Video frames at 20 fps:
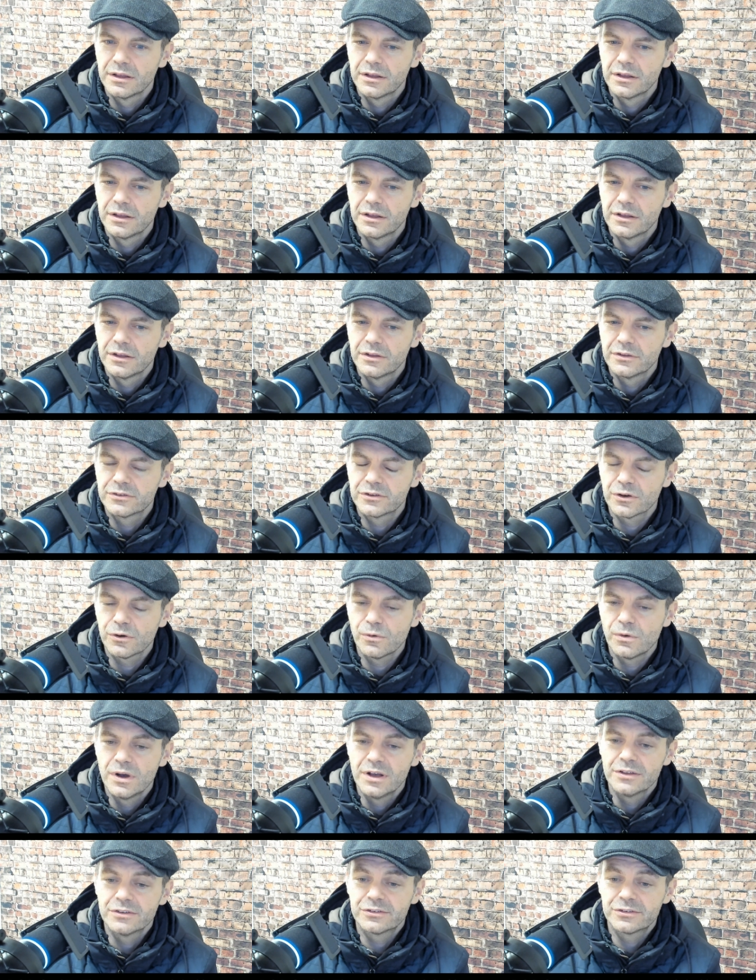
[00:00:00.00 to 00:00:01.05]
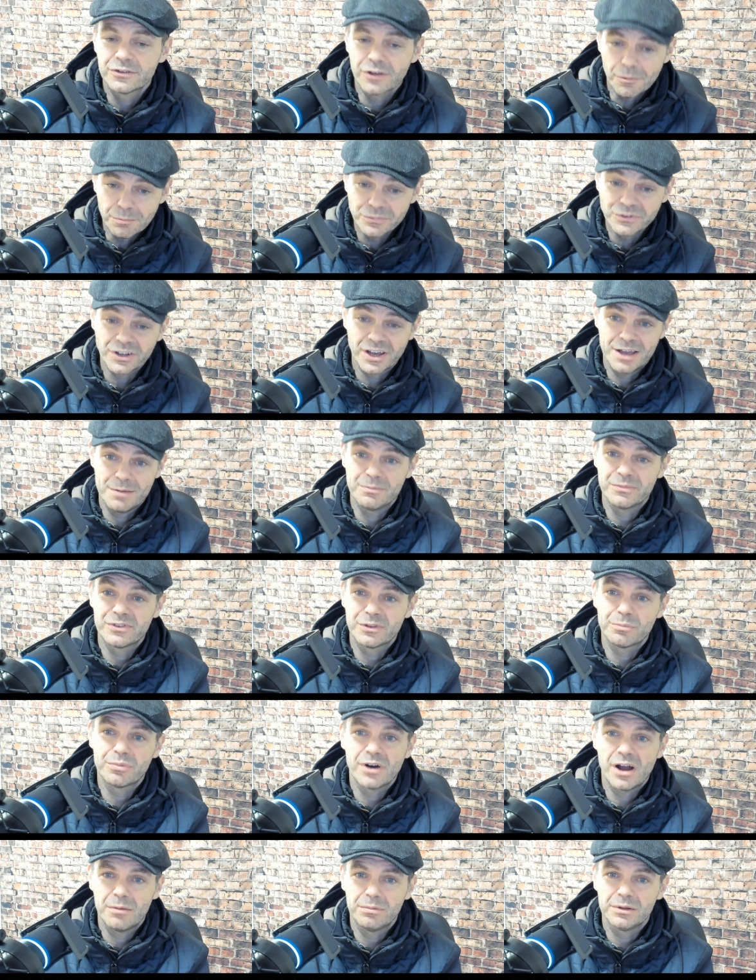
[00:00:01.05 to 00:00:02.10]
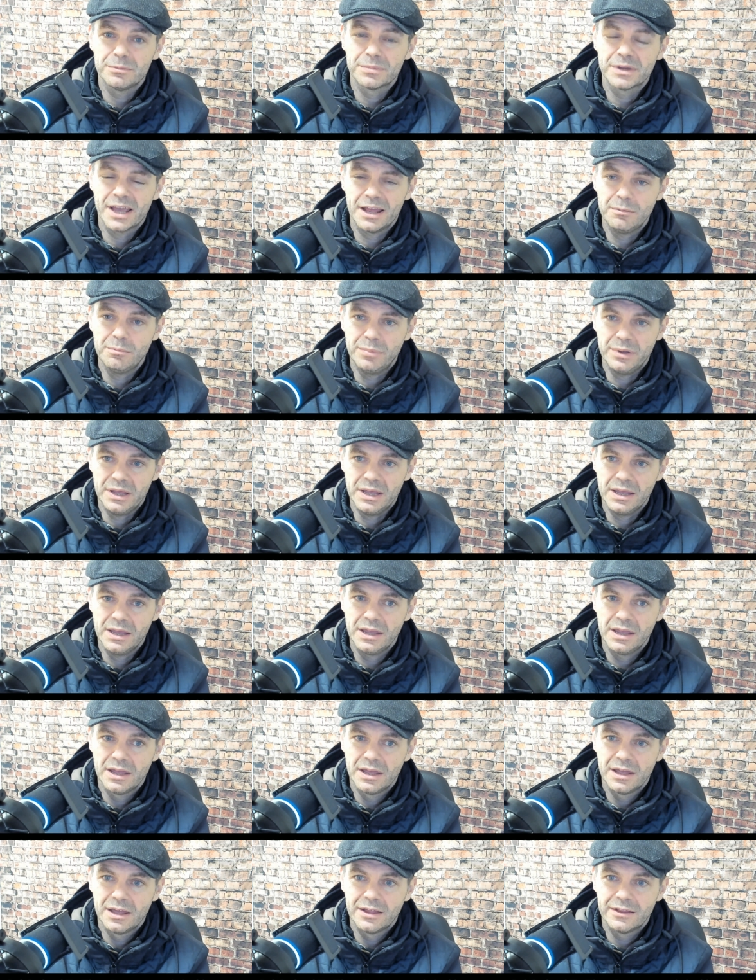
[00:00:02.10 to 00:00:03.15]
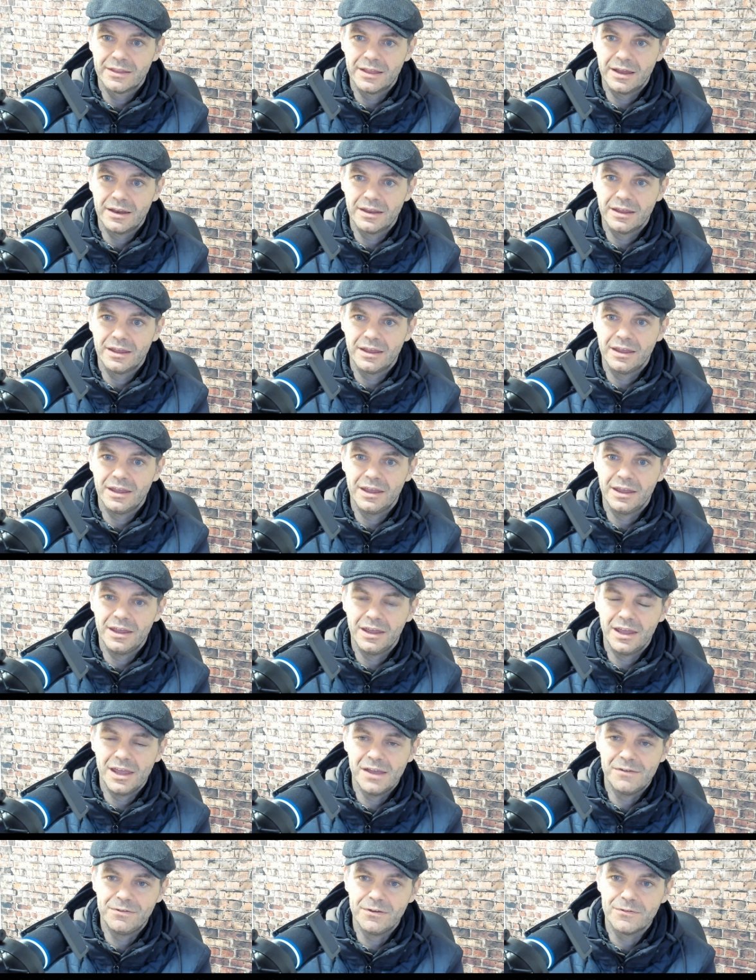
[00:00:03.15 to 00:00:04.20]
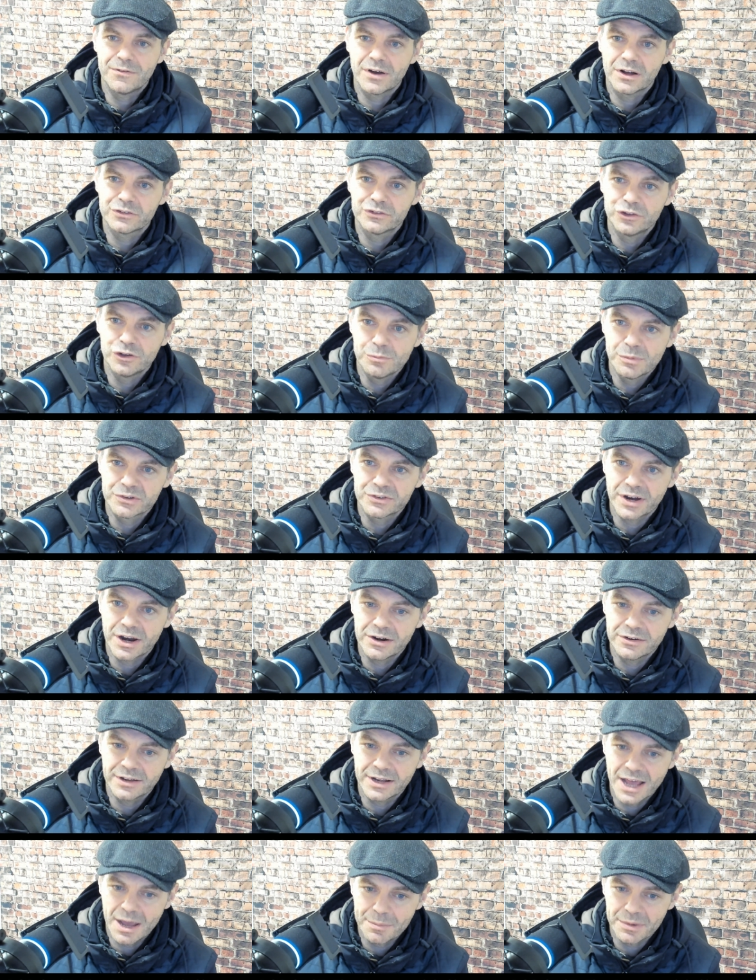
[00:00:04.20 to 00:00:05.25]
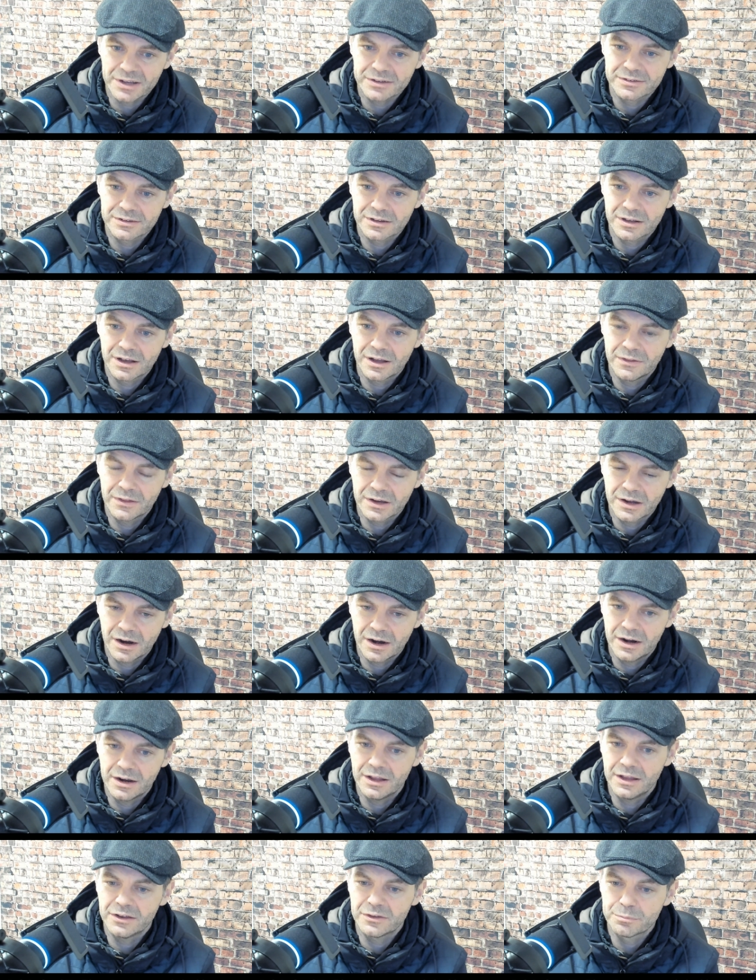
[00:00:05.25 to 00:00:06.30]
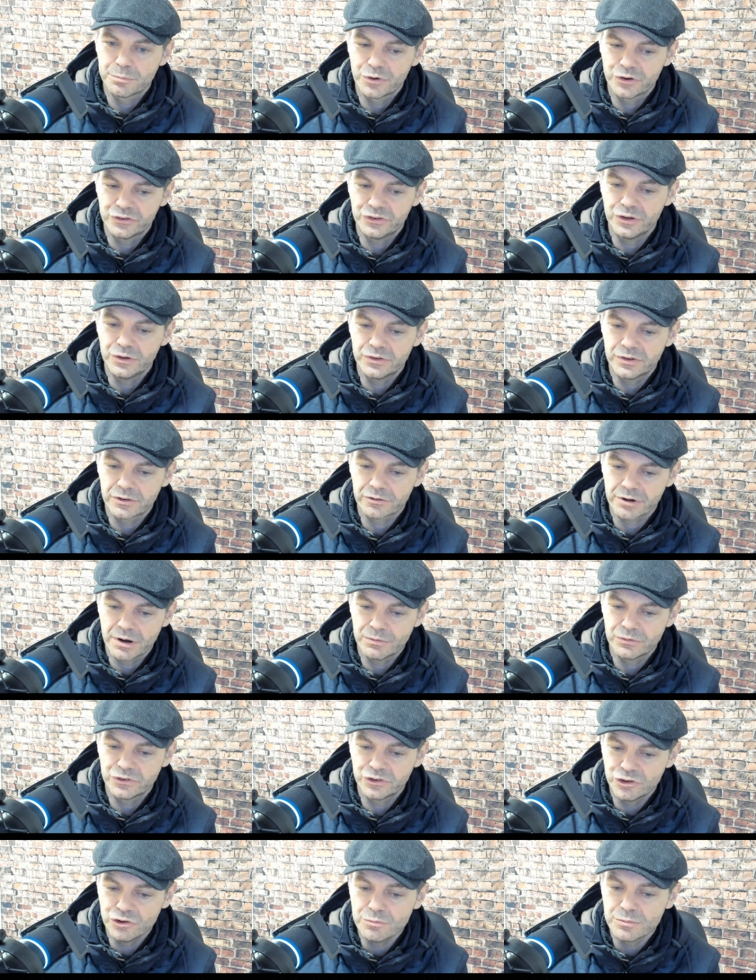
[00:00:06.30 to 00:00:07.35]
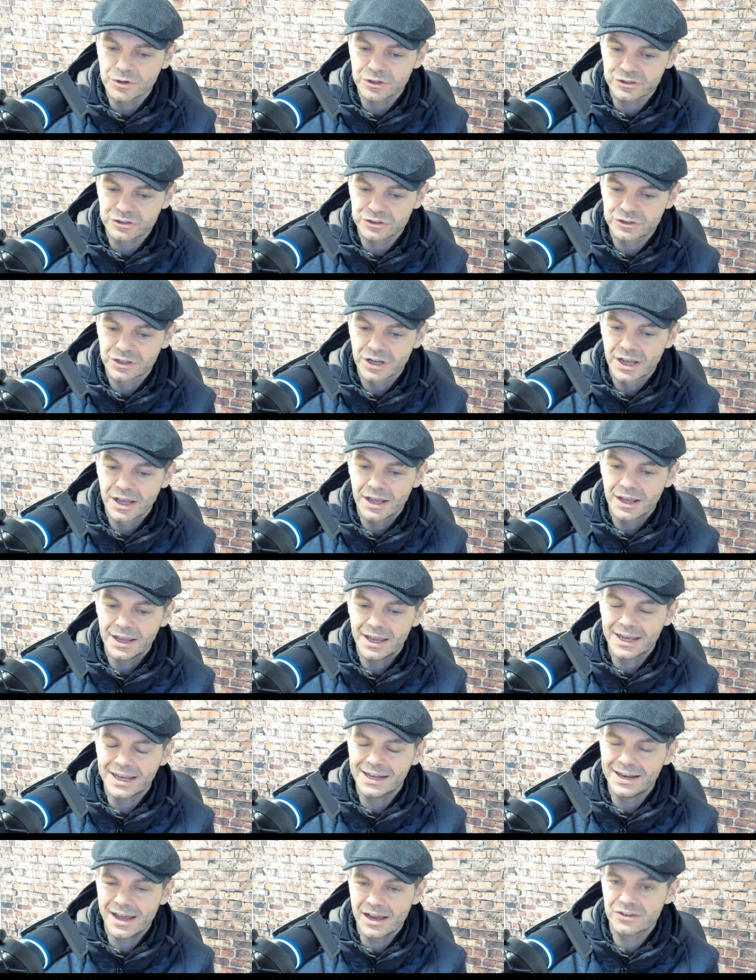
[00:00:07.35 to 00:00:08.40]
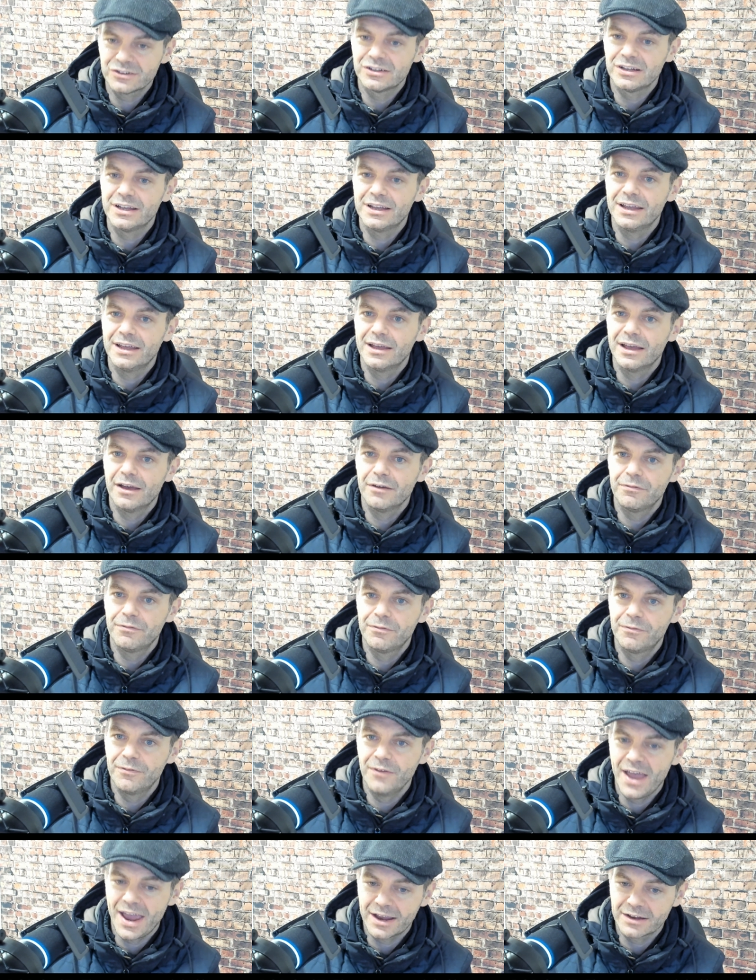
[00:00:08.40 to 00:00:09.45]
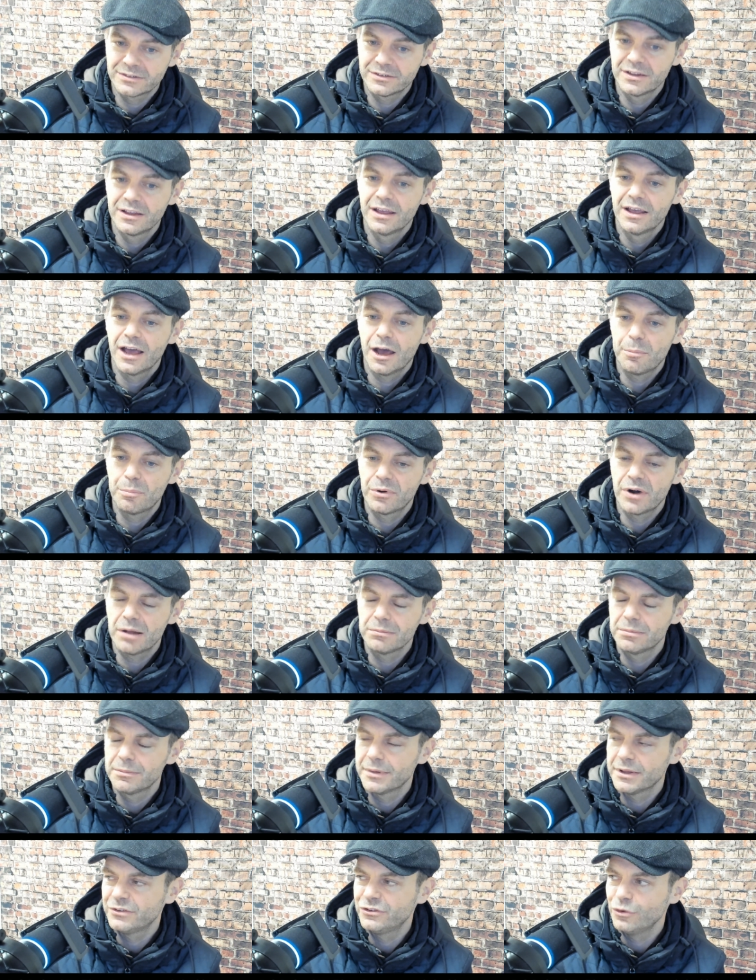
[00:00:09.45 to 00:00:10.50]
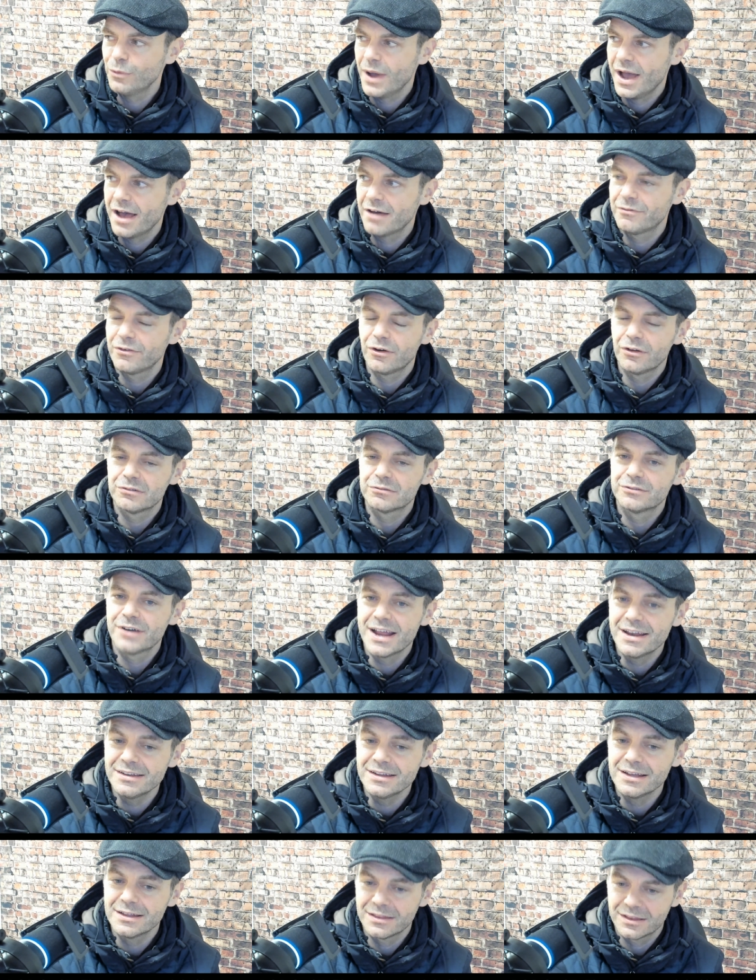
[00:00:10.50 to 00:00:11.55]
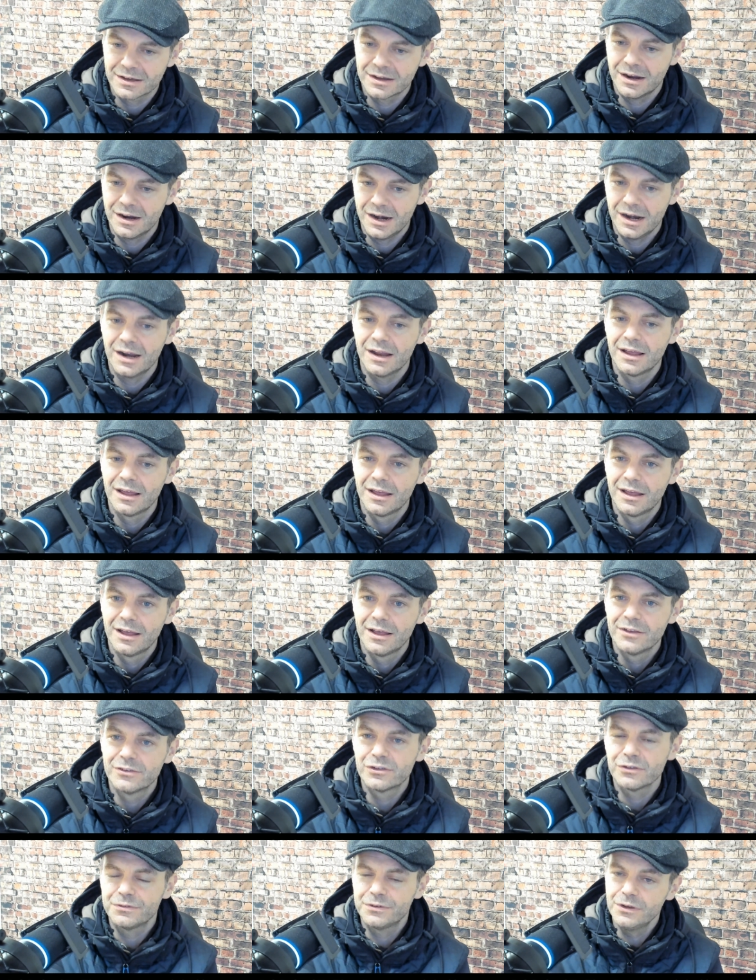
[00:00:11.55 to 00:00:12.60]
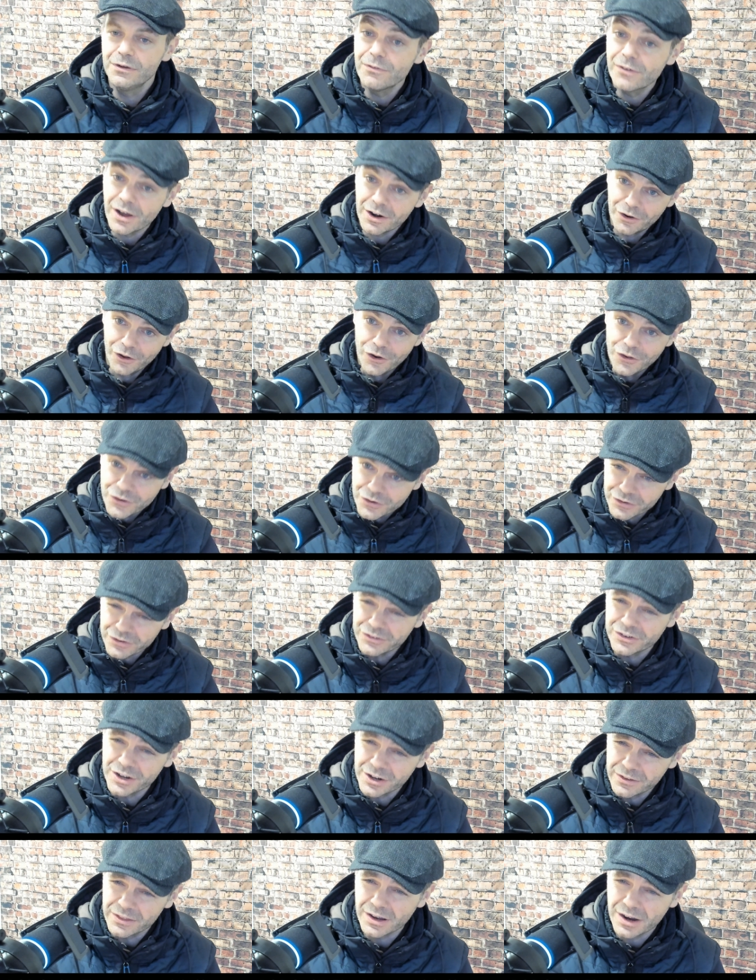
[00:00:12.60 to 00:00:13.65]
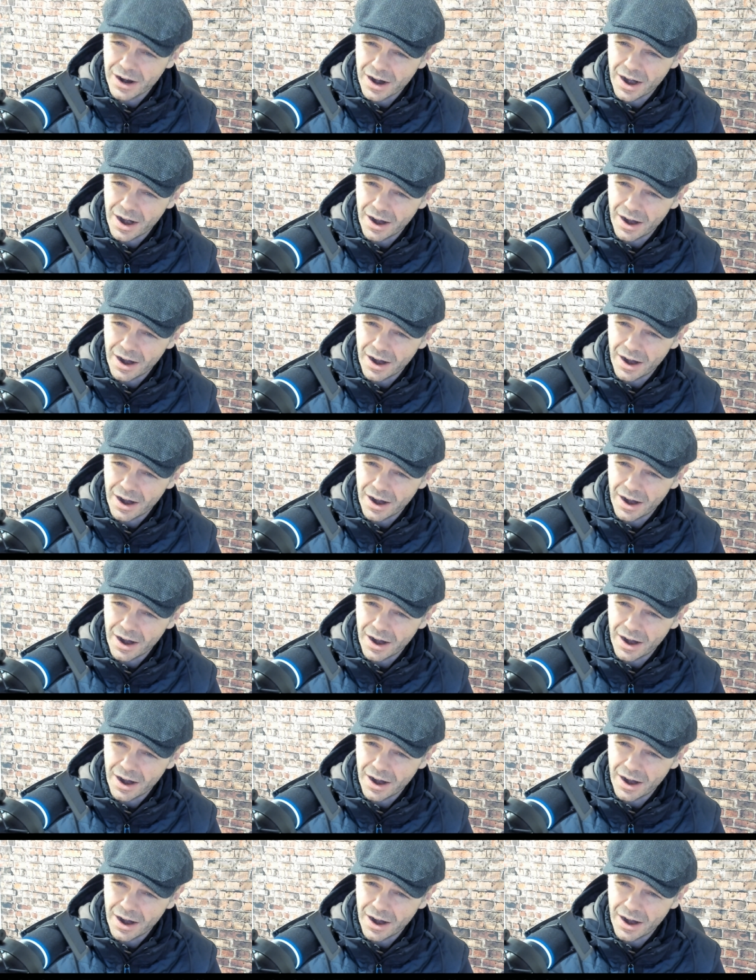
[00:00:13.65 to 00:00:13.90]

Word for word: So sometimes the problem can be that if you've got too much aerodynamics on the car and it's pushing you to the ground too much, it can actually affect a problem that you have already in the car. So if you've got understeer in the car,